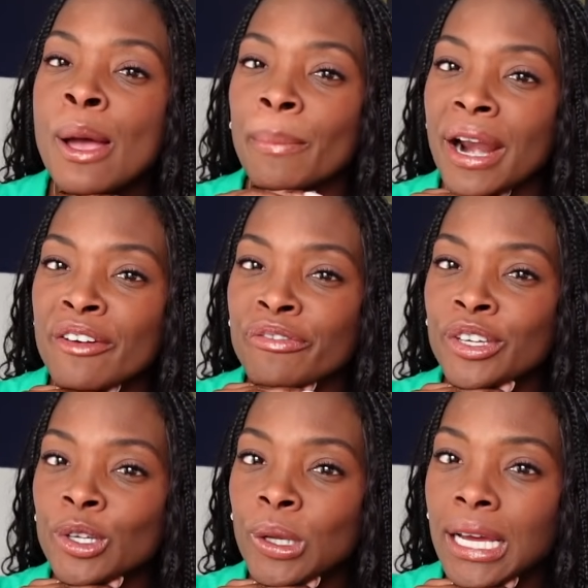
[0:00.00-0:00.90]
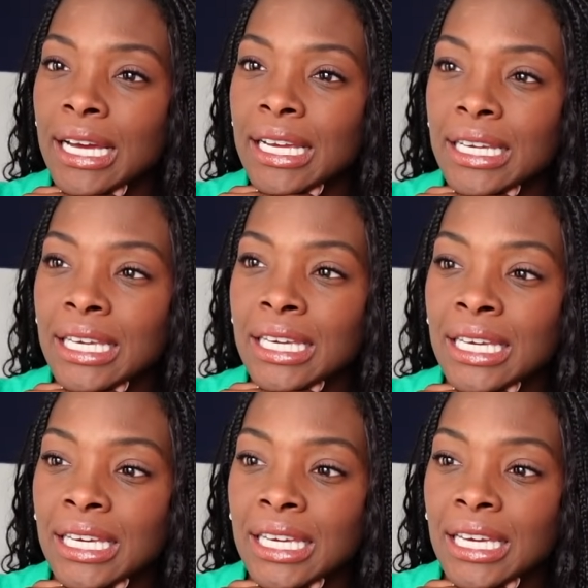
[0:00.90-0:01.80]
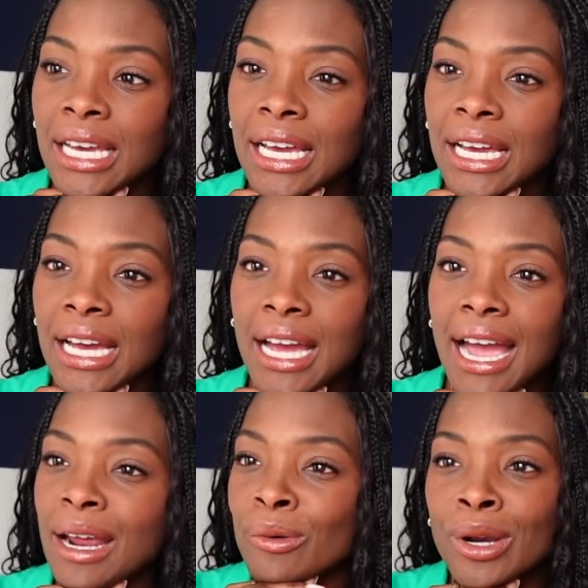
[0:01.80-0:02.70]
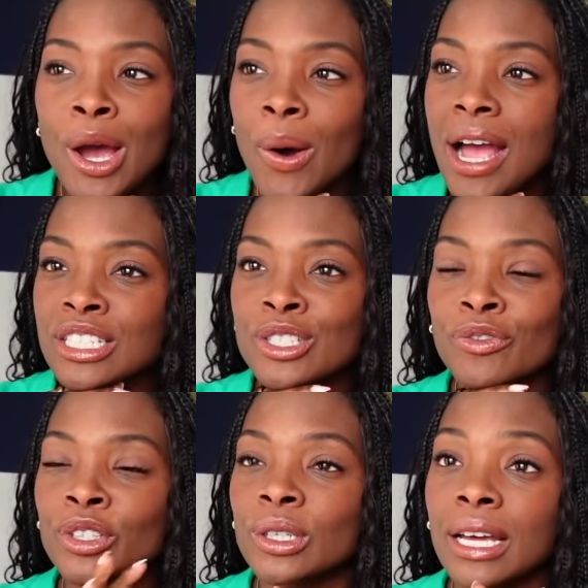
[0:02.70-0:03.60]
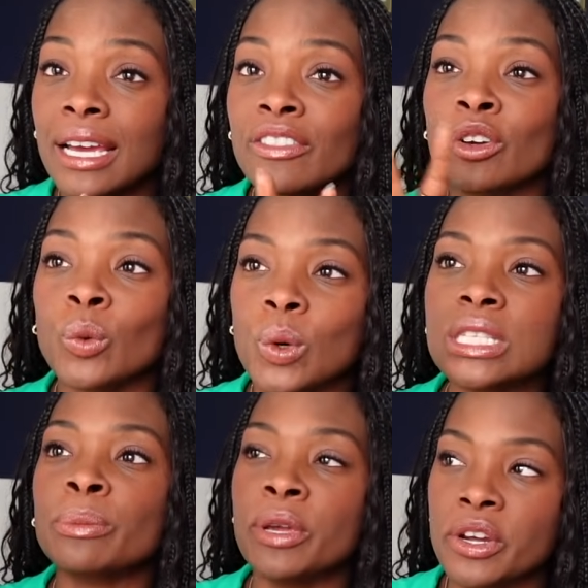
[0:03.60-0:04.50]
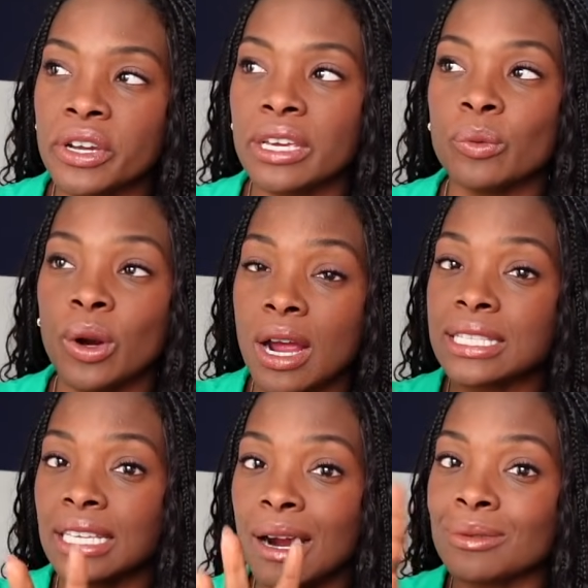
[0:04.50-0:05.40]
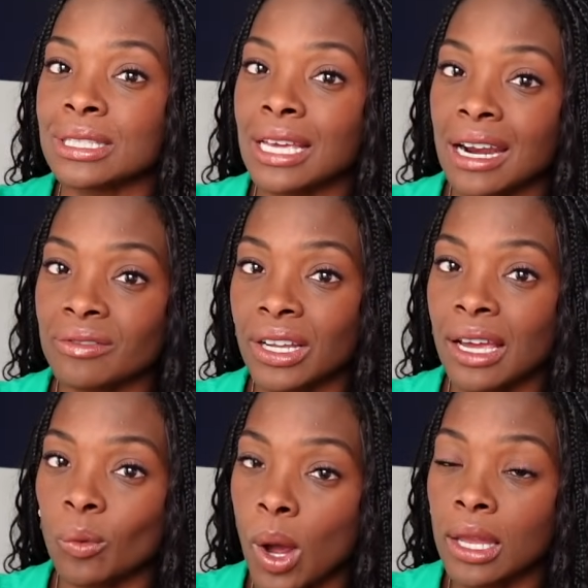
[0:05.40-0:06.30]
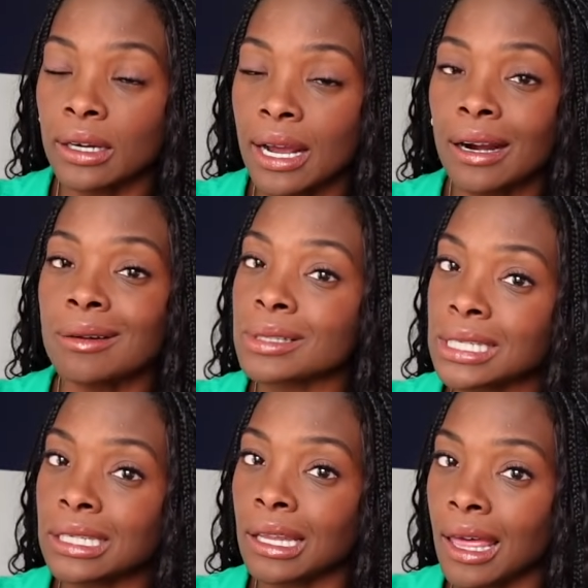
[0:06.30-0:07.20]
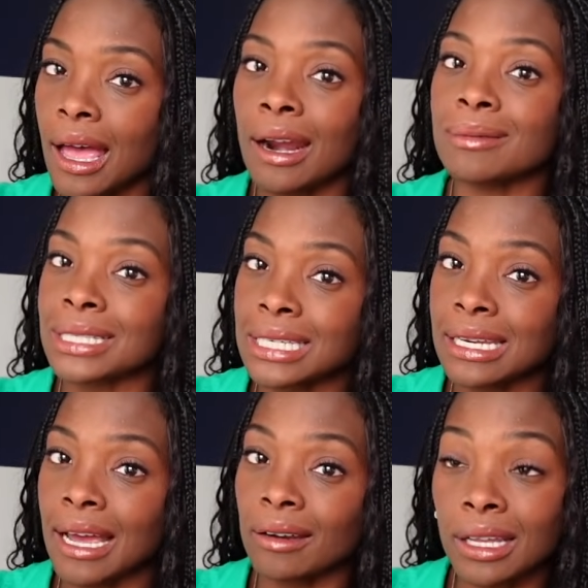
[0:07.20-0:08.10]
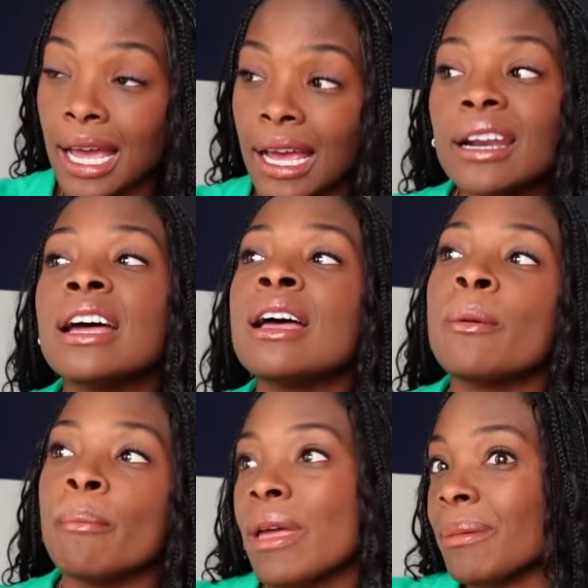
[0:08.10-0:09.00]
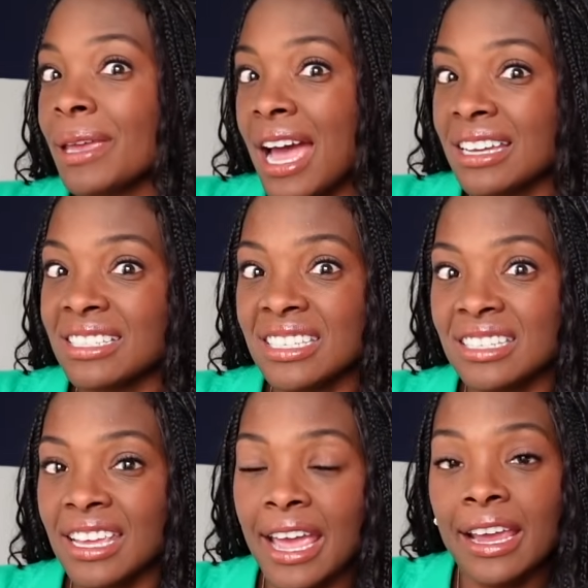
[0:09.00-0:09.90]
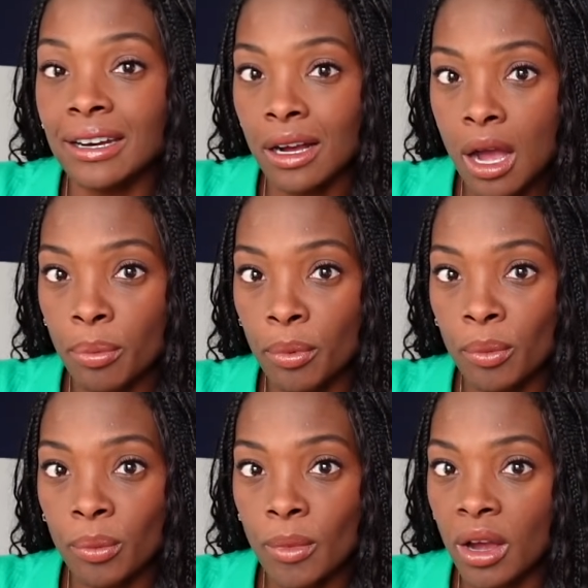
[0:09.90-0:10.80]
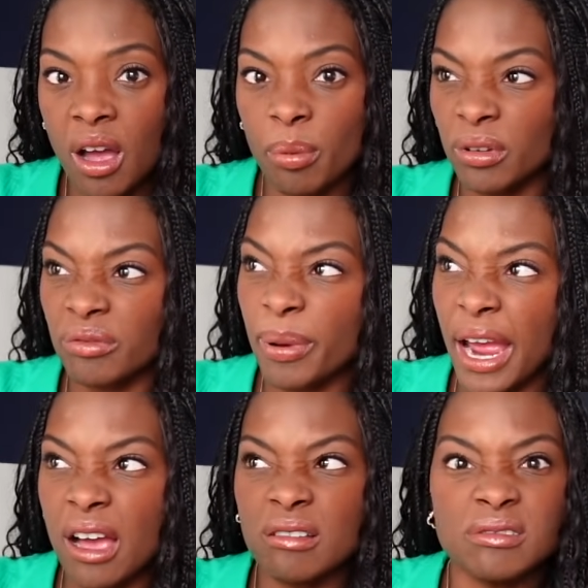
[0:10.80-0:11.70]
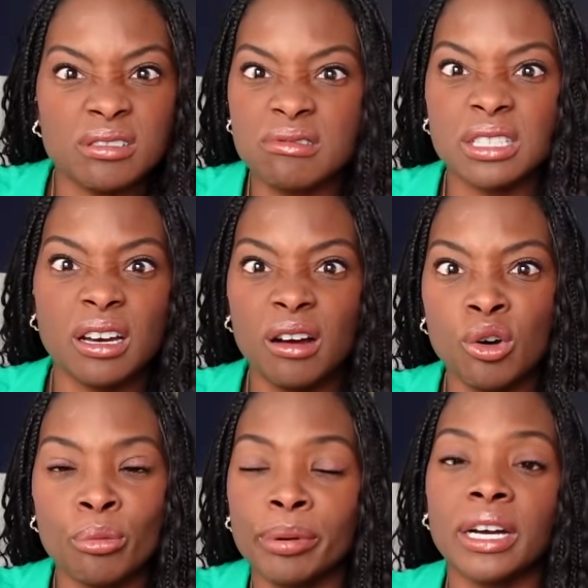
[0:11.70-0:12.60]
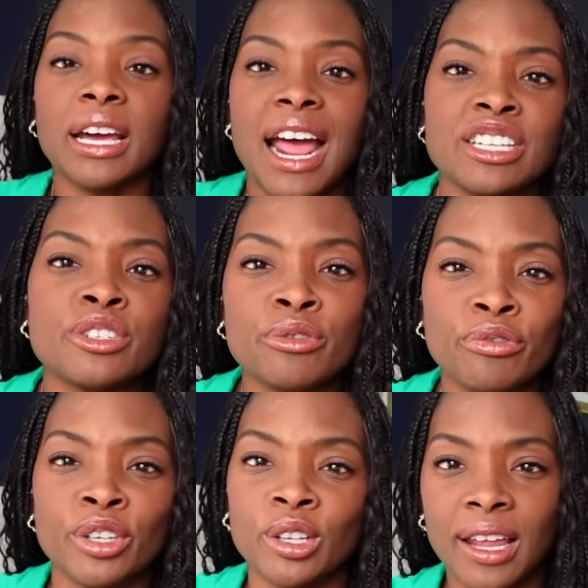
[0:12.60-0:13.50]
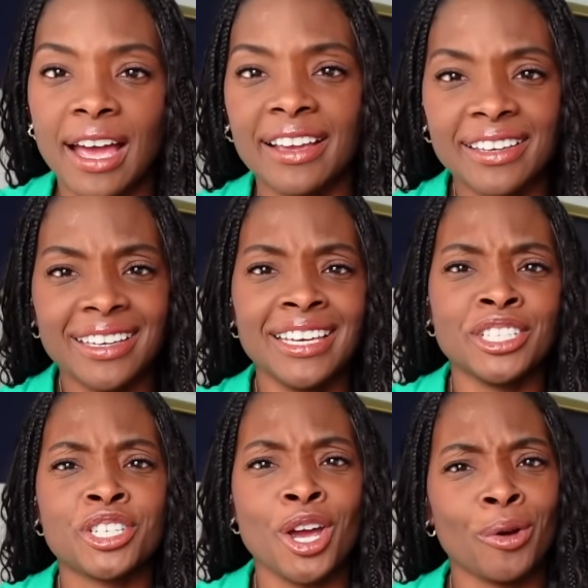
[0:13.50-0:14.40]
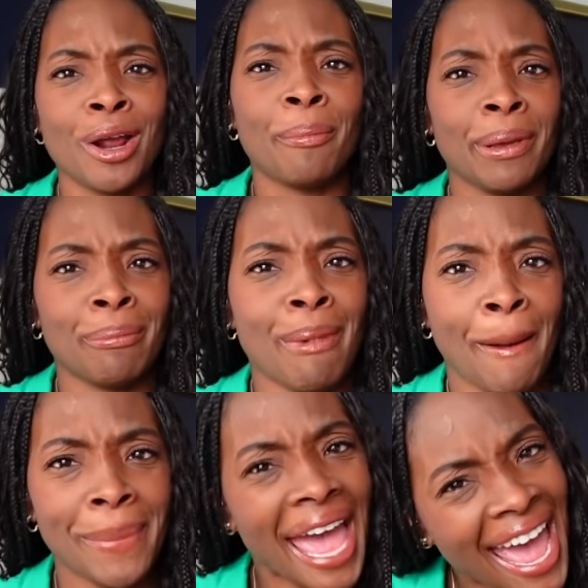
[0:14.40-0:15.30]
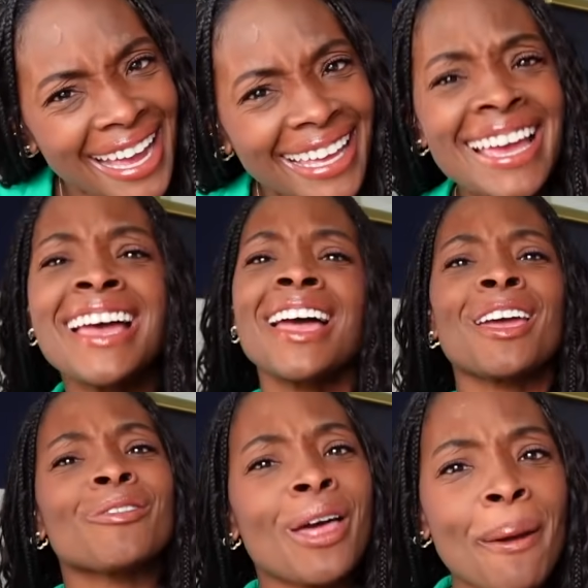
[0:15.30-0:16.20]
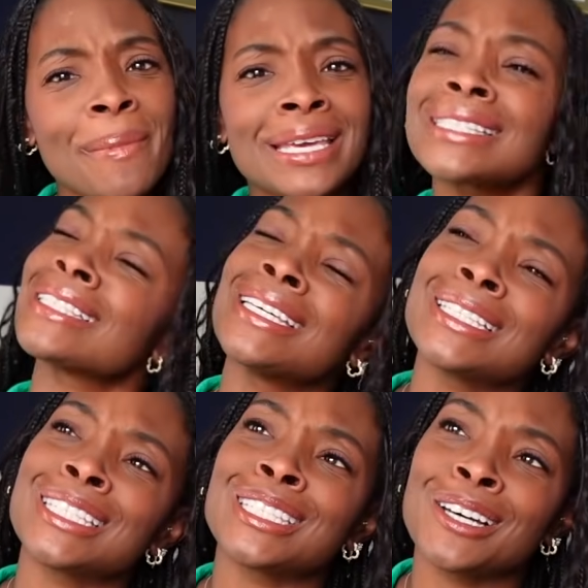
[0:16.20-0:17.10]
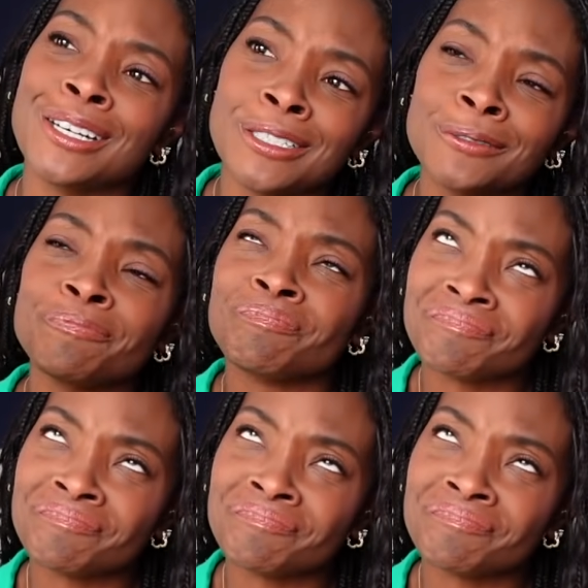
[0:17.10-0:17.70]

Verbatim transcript: but I feel like, I don't know, I just feel like there was a period where I said I was kind of like wilding out. I was eating a lot. I was eating out a lot. Maybe I did gain a couple of pounds or so, but I do feel like it showed up in my back, if that makes sense. So,